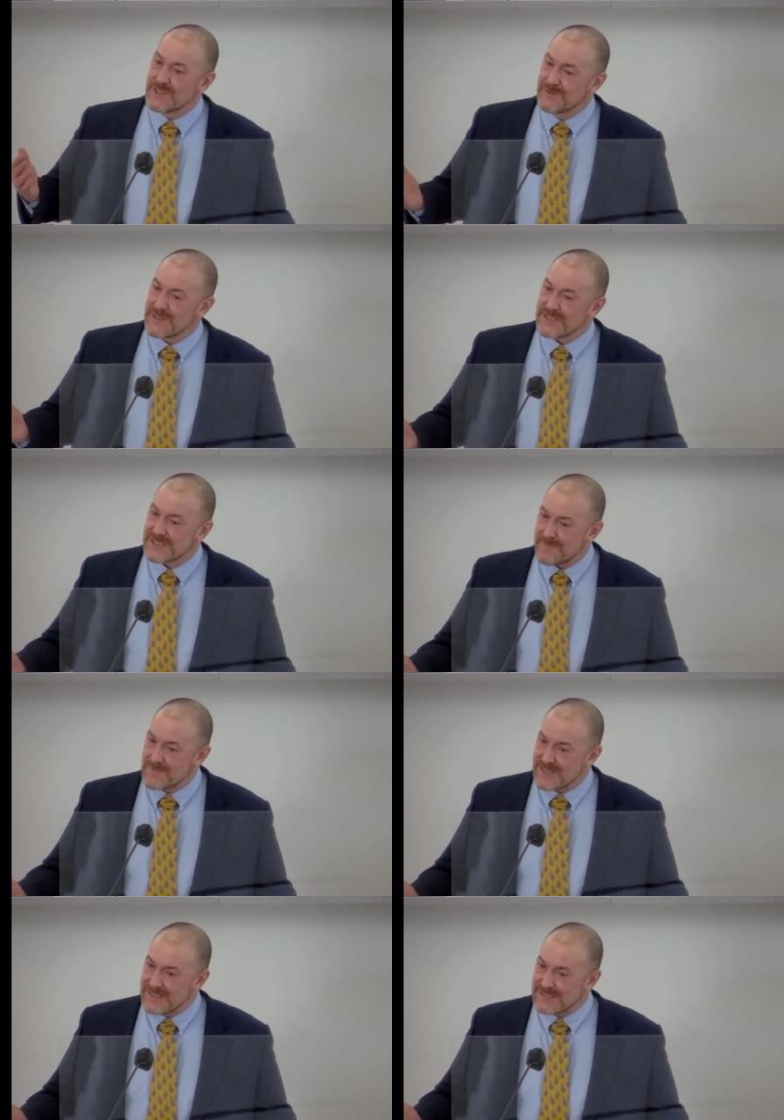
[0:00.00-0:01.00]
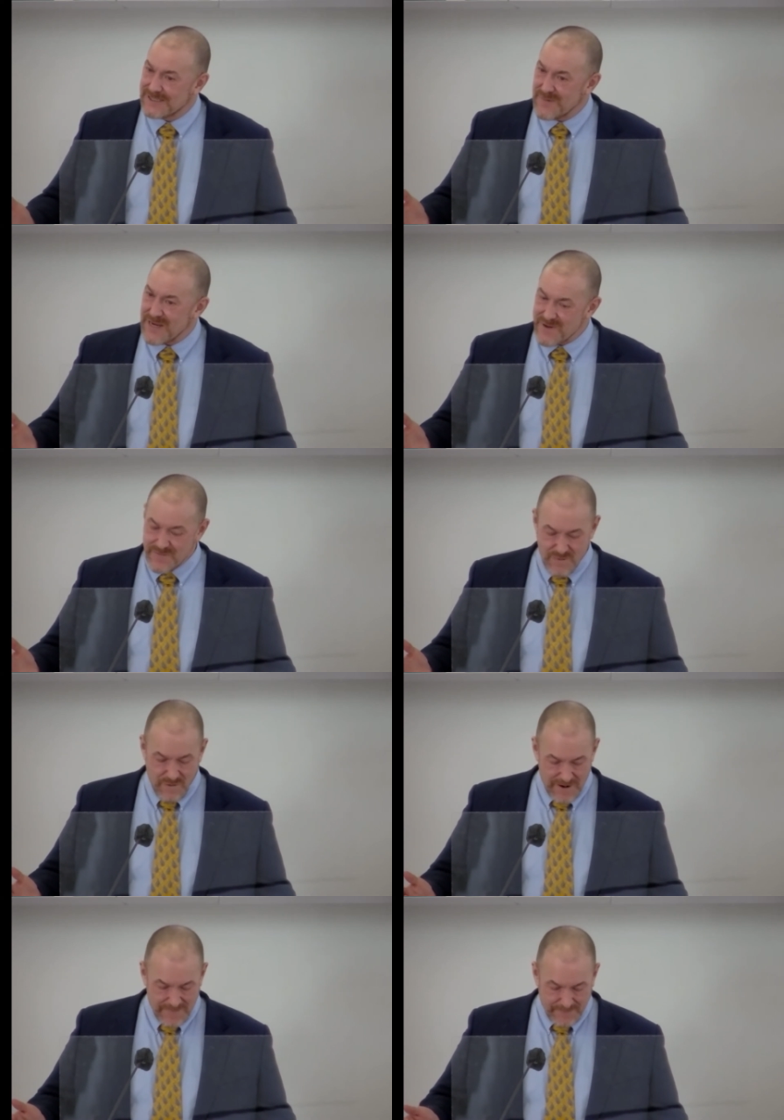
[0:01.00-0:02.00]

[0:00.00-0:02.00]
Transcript: into acceptance and maybe more.